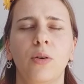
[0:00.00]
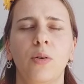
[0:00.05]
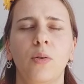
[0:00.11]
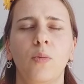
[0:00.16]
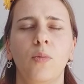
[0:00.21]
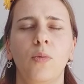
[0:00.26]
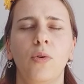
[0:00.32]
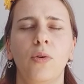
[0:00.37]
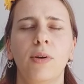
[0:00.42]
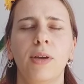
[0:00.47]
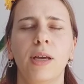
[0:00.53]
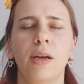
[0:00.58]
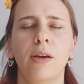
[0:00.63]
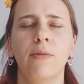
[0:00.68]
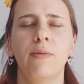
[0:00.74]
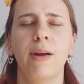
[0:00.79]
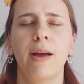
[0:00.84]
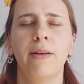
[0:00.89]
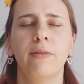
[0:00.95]
walking
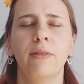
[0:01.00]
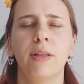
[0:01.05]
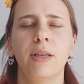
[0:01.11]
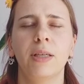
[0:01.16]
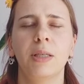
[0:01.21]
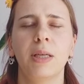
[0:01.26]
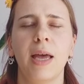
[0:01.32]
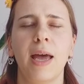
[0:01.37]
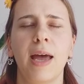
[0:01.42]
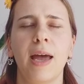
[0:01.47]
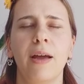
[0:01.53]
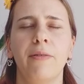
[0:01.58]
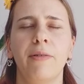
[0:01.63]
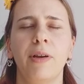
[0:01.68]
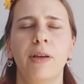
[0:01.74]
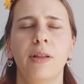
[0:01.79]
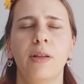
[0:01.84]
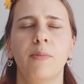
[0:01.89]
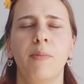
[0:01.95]
around this
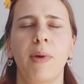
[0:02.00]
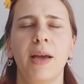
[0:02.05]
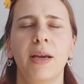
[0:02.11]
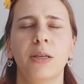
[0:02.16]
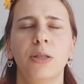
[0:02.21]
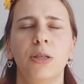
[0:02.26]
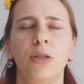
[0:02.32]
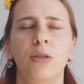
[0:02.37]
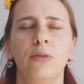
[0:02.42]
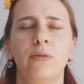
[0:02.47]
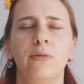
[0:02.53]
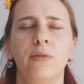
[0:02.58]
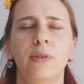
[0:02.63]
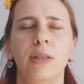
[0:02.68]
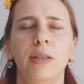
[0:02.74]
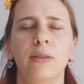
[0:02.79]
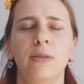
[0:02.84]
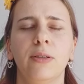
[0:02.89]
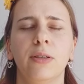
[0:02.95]
area that makes you
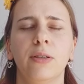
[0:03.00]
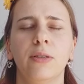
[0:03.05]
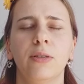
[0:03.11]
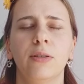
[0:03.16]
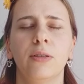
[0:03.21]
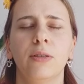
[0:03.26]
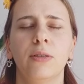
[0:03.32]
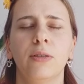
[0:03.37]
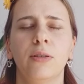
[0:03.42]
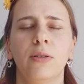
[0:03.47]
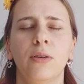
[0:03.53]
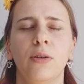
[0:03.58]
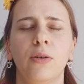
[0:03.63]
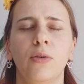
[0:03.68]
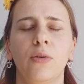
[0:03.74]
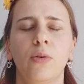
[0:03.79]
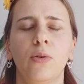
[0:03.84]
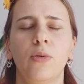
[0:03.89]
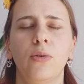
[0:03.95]
feel good.
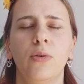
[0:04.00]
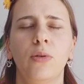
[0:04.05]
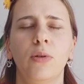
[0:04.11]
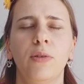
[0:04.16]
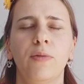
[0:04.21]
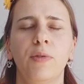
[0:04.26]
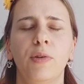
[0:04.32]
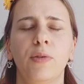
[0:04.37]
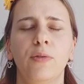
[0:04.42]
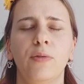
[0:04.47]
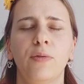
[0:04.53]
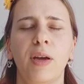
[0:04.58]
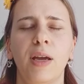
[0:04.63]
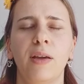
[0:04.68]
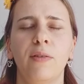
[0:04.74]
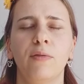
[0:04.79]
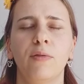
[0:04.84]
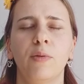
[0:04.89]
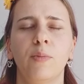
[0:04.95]
All of your
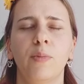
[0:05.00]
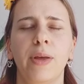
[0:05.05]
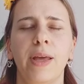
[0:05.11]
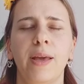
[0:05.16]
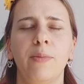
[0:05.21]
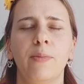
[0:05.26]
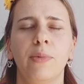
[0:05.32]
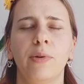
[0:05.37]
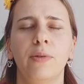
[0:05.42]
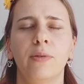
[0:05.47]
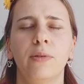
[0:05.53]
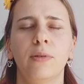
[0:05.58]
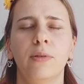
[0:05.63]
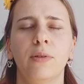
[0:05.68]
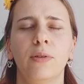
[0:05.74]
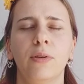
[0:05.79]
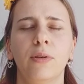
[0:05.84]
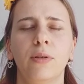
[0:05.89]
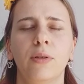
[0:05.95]
favourite people,
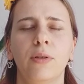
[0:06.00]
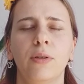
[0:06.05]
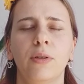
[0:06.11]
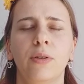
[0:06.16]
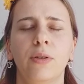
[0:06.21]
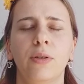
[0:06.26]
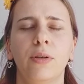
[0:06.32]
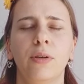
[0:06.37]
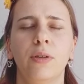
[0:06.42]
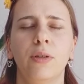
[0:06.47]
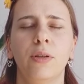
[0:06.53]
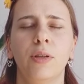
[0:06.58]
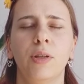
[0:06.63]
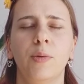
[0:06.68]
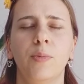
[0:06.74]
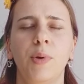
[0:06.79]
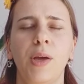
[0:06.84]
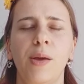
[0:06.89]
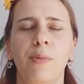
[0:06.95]
the
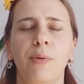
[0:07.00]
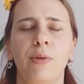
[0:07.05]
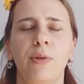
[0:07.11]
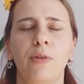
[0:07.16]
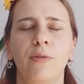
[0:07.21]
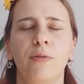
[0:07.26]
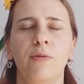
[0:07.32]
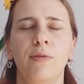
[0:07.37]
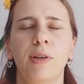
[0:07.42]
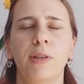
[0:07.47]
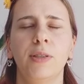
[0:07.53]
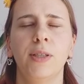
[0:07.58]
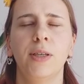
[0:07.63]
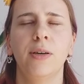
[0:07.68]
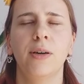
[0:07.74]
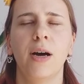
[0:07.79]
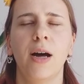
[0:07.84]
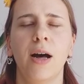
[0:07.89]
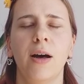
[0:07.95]
people who fill
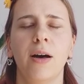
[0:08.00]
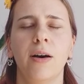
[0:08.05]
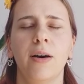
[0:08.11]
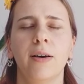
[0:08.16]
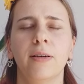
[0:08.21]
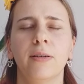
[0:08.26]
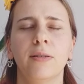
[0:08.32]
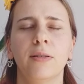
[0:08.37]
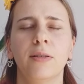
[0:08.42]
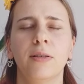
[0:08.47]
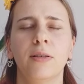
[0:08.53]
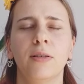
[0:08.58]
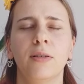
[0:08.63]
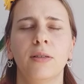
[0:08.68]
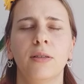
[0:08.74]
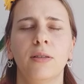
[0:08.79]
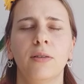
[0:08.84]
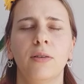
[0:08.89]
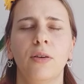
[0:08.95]
your heart,
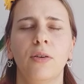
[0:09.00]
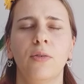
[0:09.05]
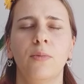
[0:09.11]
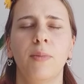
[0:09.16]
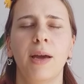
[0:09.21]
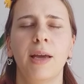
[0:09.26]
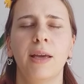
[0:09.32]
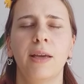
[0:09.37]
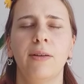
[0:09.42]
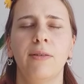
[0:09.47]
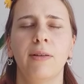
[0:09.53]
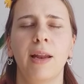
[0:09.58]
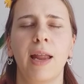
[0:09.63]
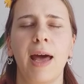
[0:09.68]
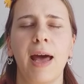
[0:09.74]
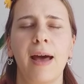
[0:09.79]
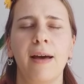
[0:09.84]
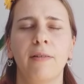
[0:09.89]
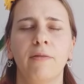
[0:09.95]
who make you
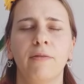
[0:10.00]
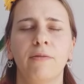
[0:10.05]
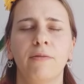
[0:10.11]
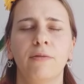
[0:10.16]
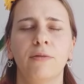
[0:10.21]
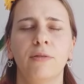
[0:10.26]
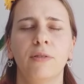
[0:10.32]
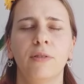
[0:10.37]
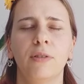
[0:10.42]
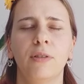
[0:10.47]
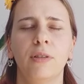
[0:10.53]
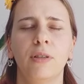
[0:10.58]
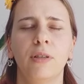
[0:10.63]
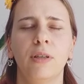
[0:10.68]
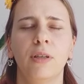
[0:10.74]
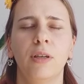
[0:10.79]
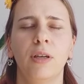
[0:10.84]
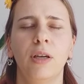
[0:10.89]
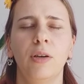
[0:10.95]
laugh,
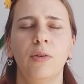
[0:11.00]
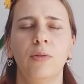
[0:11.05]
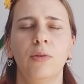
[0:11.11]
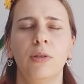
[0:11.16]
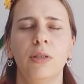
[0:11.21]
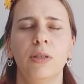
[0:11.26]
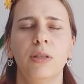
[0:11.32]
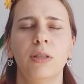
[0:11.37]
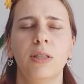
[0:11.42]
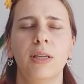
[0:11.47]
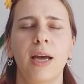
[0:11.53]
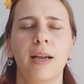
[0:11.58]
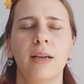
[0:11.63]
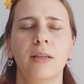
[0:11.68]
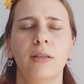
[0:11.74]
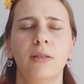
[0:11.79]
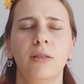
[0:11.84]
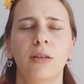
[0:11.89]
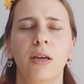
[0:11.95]
who
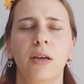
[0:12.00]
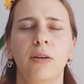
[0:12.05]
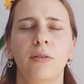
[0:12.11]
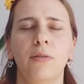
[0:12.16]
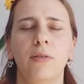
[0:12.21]
understand you.